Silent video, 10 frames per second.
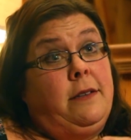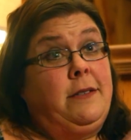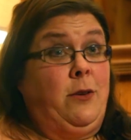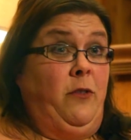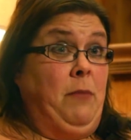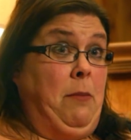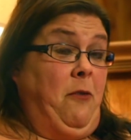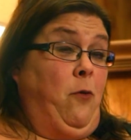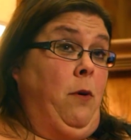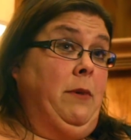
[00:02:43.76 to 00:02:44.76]
So if my
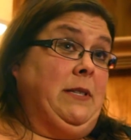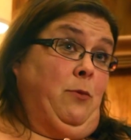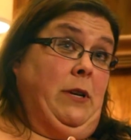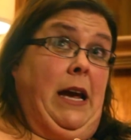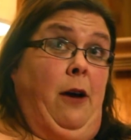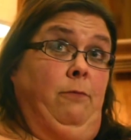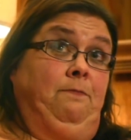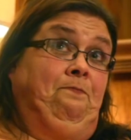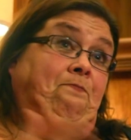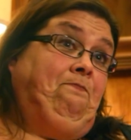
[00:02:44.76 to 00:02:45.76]
performance were
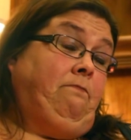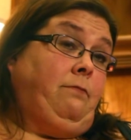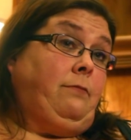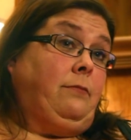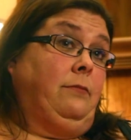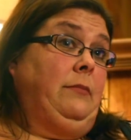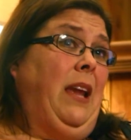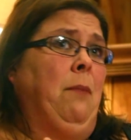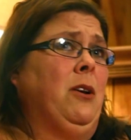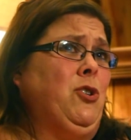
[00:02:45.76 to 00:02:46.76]
down,
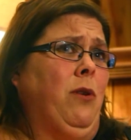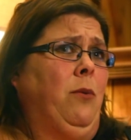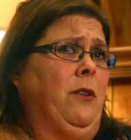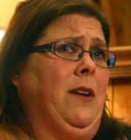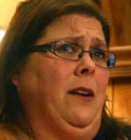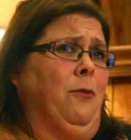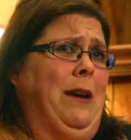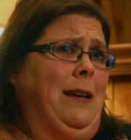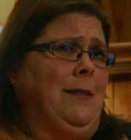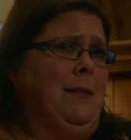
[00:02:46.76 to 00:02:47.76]
I'm not sure I would have gotten a
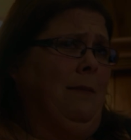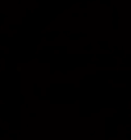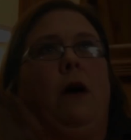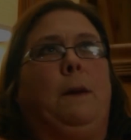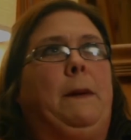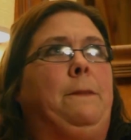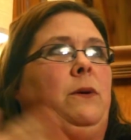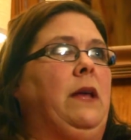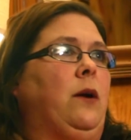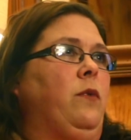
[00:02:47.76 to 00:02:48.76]
raise. And a lot of
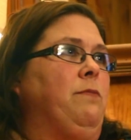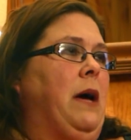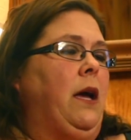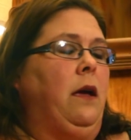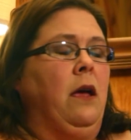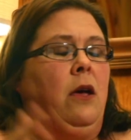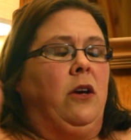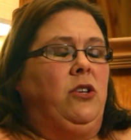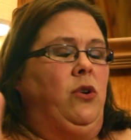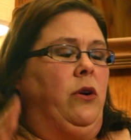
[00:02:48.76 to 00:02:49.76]
people, like with my
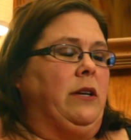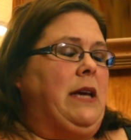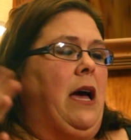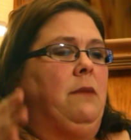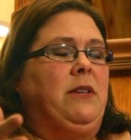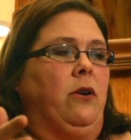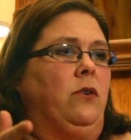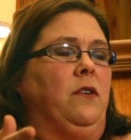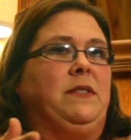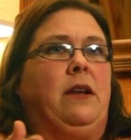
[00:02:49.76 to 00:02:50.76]
New York Times
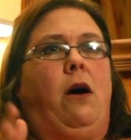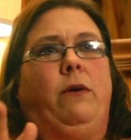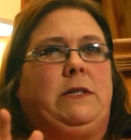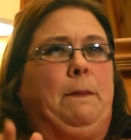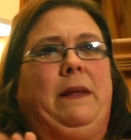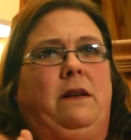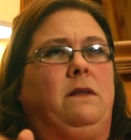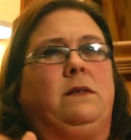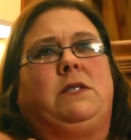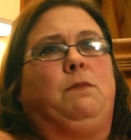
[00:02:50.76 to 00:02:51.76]
article, have said, oh, it's a
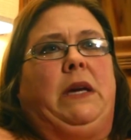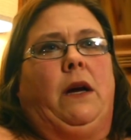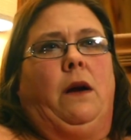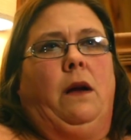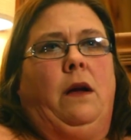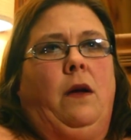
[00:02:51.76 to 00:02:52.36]
political smear.